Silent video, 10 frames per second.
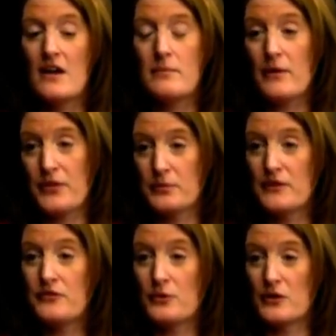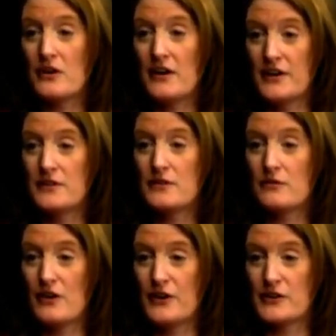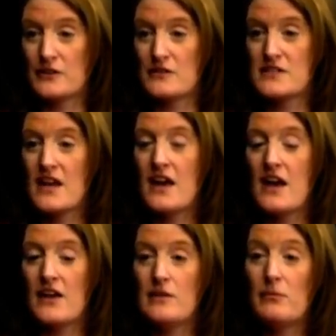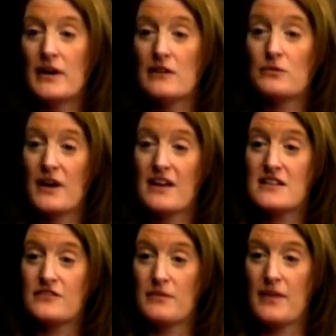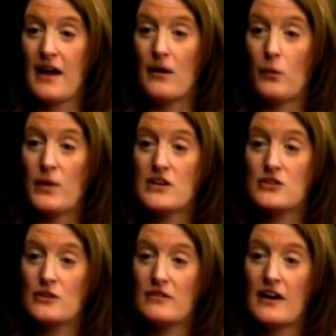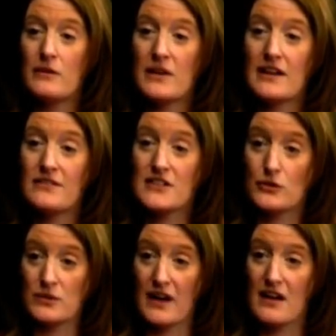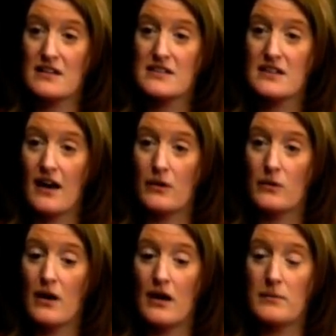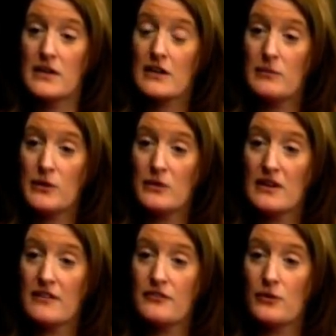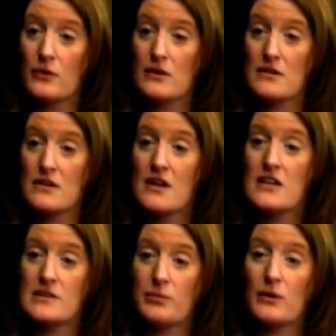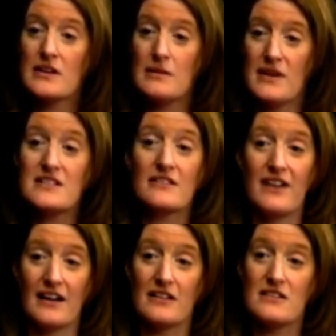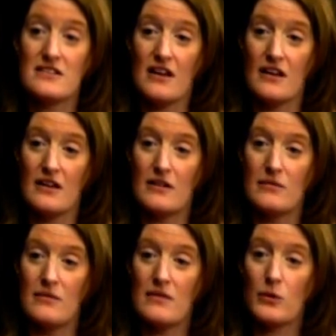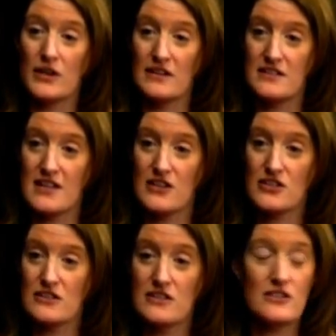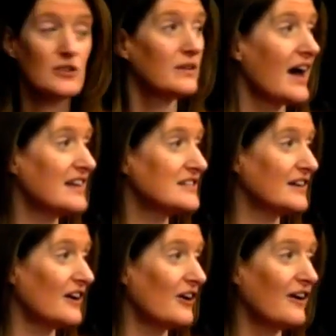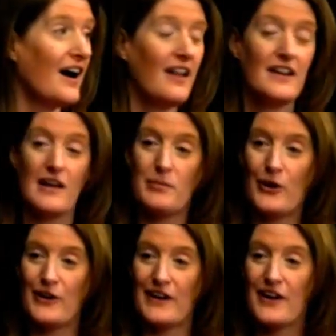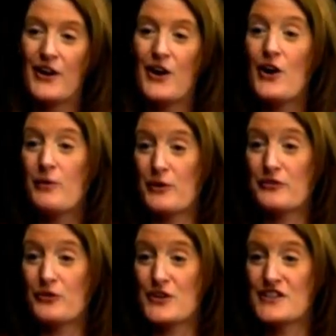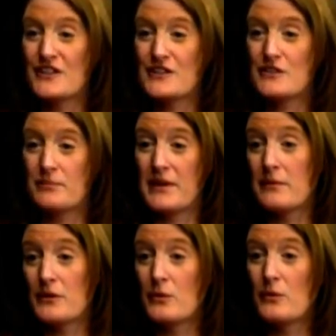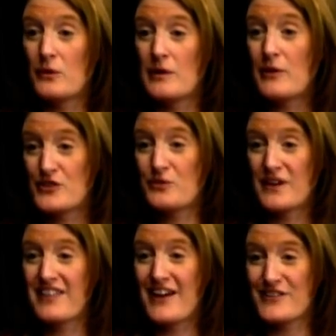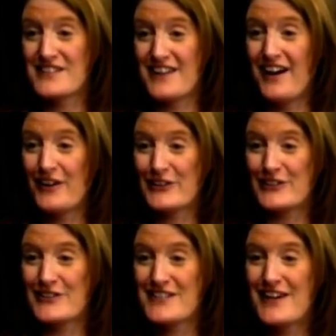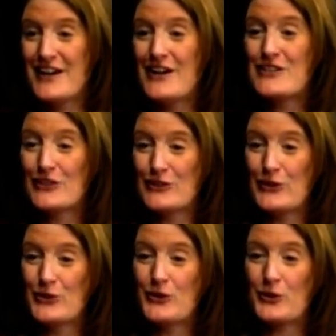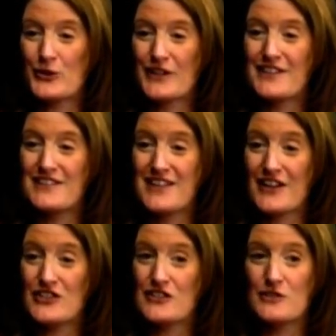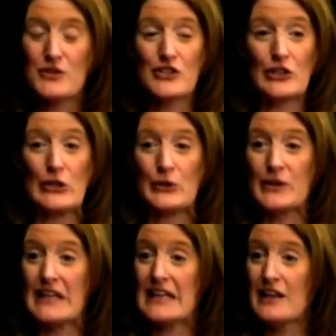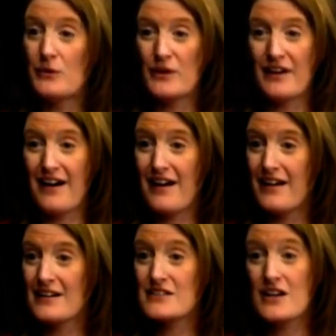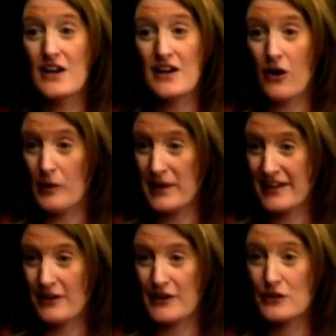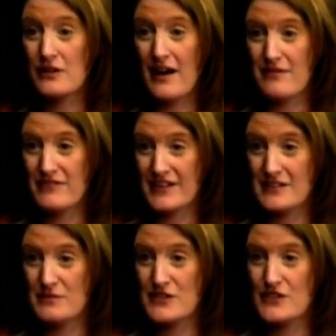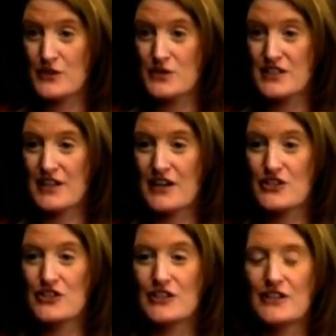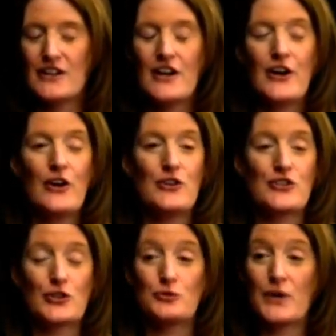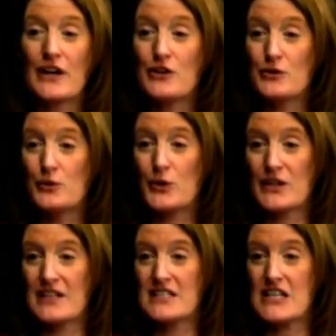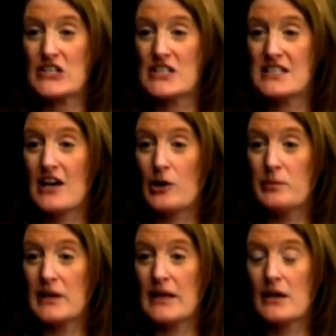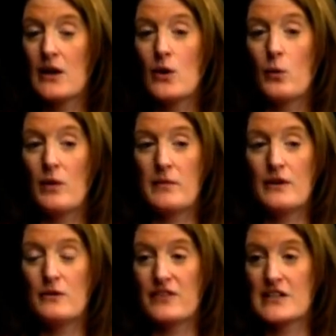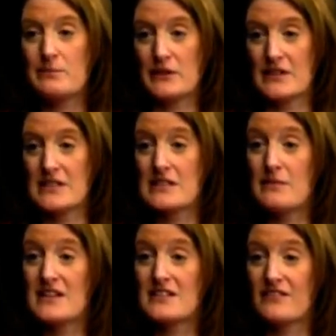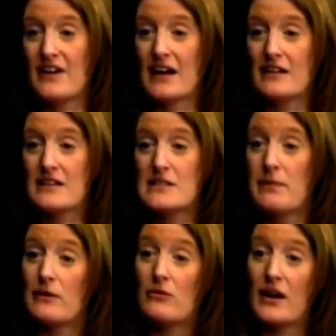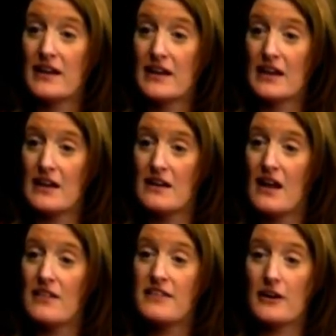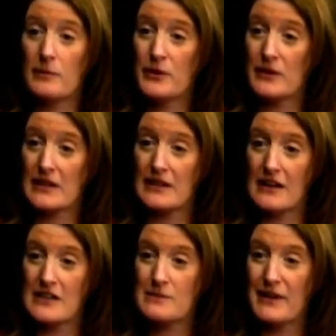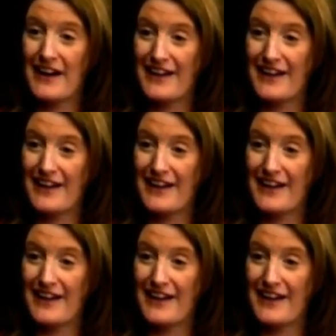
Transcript: About three, four hundred runners, and the money raised from that we turn around and we give to grants out um, in the community for supporting domestic violence um, organizations. And so last night at our holiday party, we were fortunate to be able to award about $20,000 to local organizations, which included Equinox, Albany County Crime Victims Association. There's a great new organization that's helping women who have experienced domestic violence by running and, and therapeutic needs behind